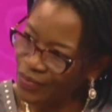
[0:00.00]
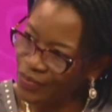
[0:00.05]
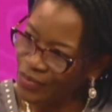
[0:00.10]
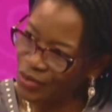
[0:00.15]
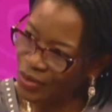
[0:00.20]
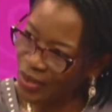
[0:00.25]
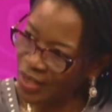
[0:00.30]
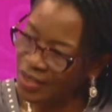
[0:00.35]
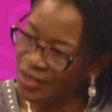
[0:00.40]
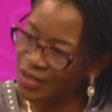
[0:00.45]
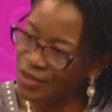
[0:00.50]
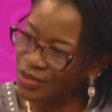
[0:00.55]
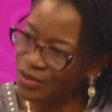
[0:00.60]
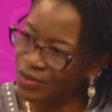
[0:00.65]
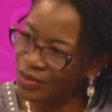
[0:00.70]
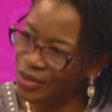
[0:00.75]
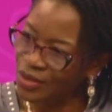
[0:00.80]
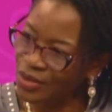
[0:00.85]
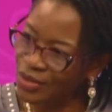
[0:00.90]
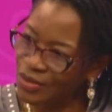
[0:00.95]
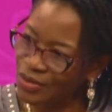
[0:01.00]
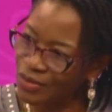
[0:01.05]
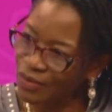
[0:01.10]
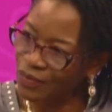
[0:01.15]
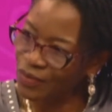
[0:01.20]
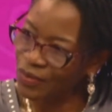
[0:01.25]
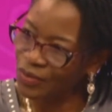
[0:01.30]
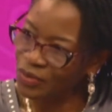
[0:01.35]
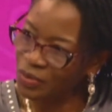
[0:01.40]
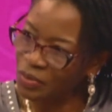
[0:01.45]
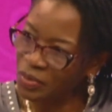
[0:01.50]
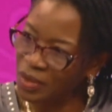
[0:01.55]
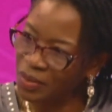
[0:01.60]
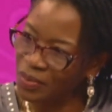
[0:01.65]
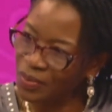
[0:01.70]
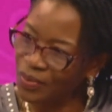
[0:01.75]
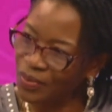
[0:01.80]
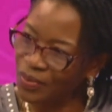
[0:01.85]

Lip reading: to cater to the needs of older people.